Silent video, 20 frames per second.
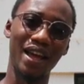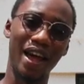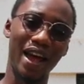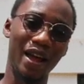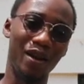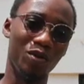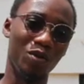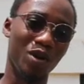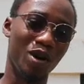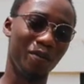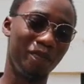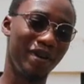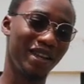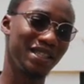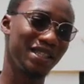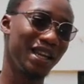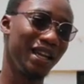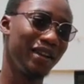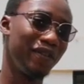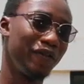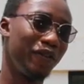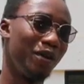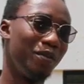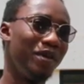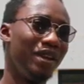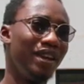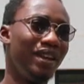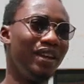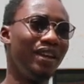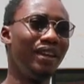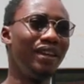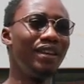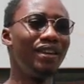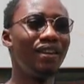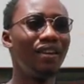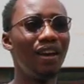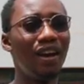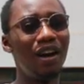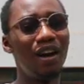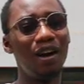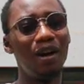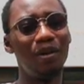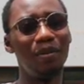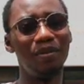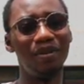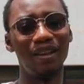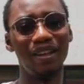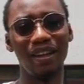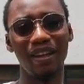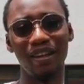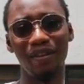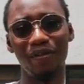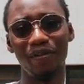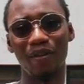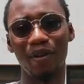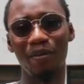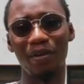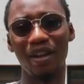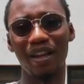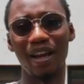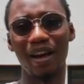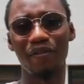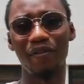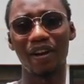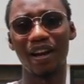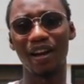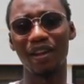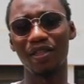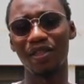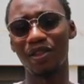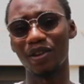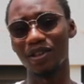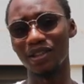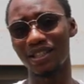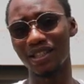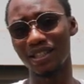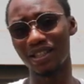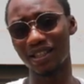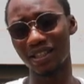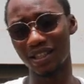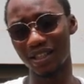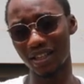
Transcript: And well, personally for me, from the African Thoughts